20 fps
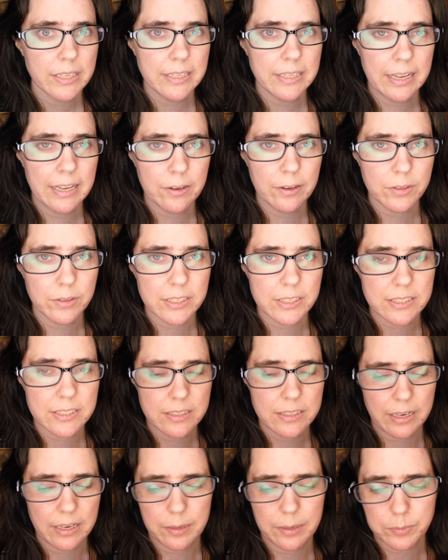Now the
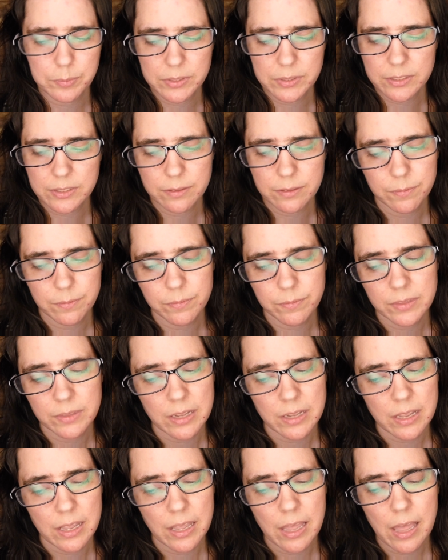steps.
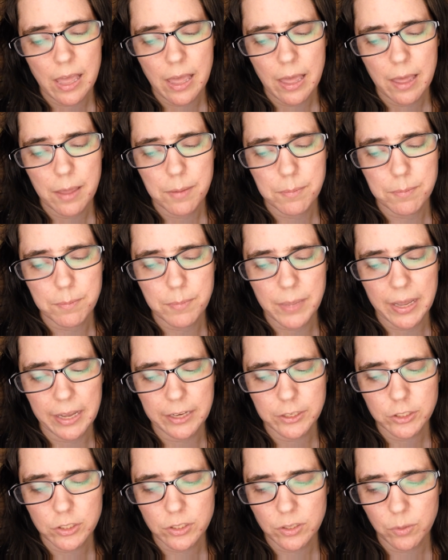
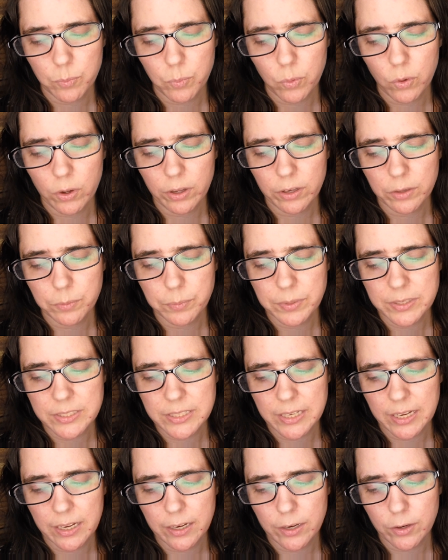Mash the boiled
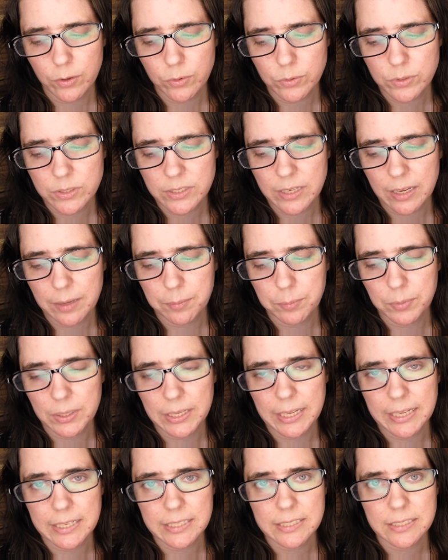potatoes and
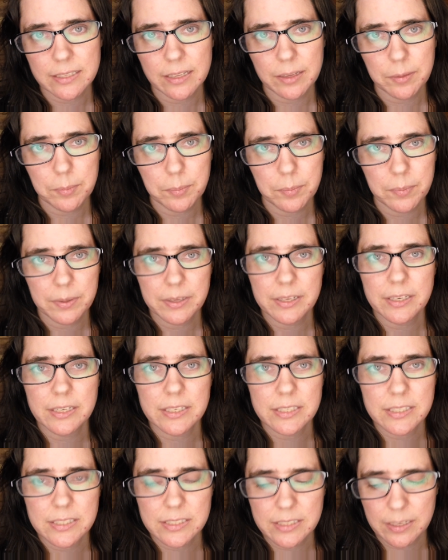place them in
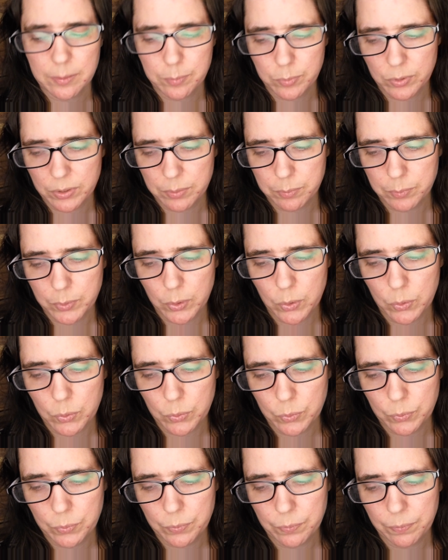a separate bowl.